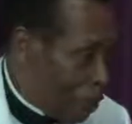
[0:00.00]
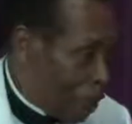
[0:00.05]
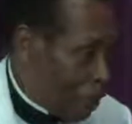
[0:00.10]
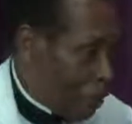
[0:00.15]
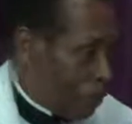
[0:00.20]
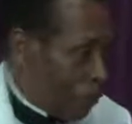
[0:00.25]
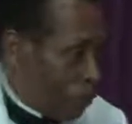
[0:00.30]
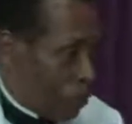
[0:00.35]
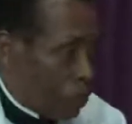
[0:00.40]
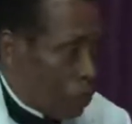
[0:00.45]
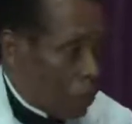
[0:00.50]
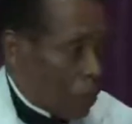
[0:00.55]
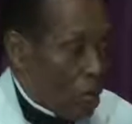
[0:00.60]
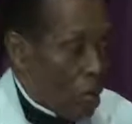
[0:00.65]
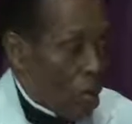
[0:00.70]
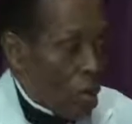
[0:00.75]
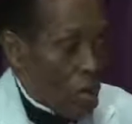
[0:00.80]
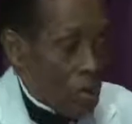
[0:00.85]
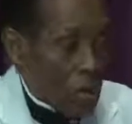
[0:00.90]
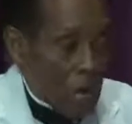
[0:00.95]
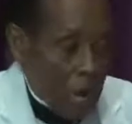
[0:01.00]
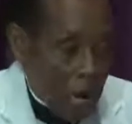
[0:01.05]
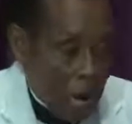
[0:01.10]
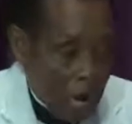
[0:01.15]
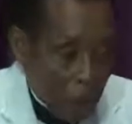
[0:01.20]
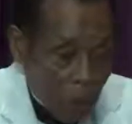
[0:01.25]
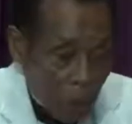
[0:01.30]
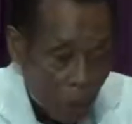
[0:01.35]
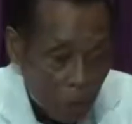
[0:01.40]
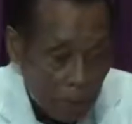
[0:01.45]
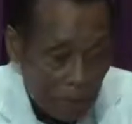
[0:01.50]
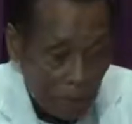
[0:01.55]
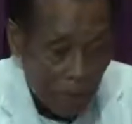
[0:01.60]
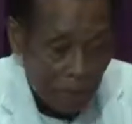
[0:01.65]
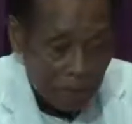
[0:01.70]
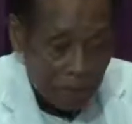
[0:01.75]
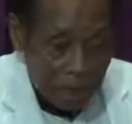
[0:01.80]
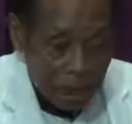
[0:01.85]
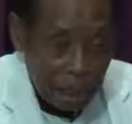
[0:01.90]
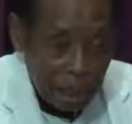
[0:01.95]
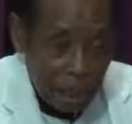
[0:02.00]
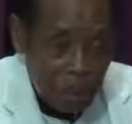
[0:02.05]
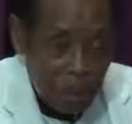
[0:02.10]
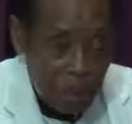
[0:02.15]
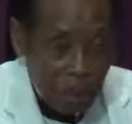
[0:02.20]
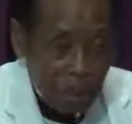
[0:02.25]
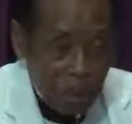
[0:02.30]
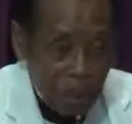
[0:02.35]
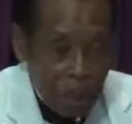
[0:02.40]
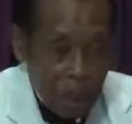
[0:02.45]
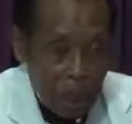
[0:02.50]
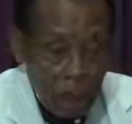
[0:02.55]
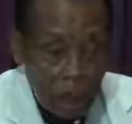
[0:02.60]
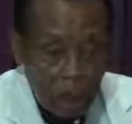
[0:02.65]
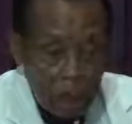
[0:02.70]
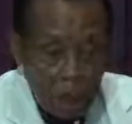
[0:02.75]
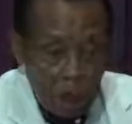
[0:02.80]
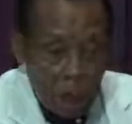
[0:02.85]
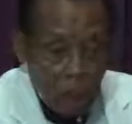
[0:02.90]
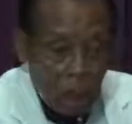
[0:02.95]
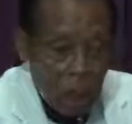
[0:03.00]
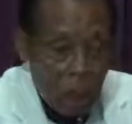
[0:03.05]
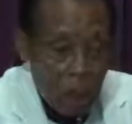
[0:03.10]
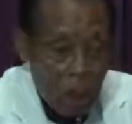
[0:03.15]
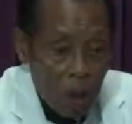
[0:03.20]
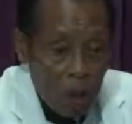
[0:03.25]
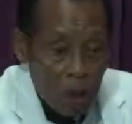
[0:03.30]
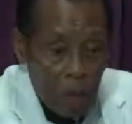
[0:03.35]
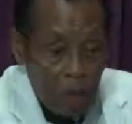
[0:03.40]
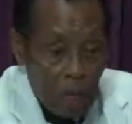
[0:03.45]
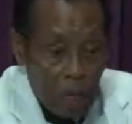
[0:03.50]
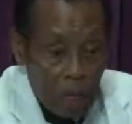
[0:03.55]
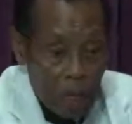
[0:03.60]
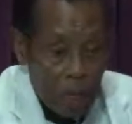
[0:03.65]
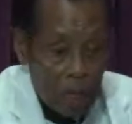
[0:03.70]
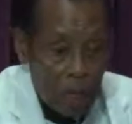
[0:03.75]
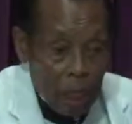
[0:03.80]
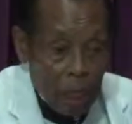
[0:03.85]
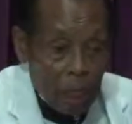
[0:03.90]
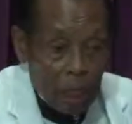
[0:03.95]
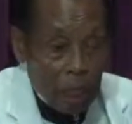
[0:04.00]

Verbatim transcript: amen. I wish I have time to uh,